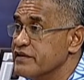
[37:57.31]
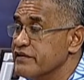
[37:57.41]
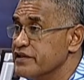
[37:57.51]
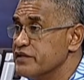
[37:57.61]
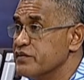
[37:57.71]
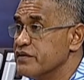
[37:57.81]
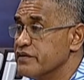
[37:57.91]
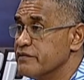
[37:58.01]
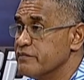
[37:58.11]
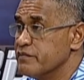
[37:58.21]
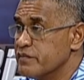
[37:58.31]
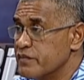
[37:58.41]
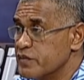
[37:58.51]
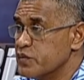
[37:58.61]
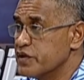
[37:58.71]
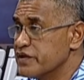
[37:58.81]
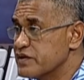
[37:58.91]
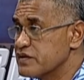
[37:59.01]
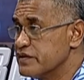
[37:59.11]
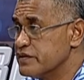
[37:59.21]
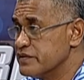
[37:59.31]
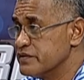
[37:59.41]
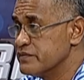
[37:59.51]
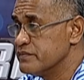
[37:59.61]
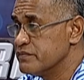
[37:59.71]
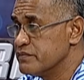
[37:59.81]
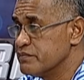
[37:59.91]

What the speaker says: They need, you can actually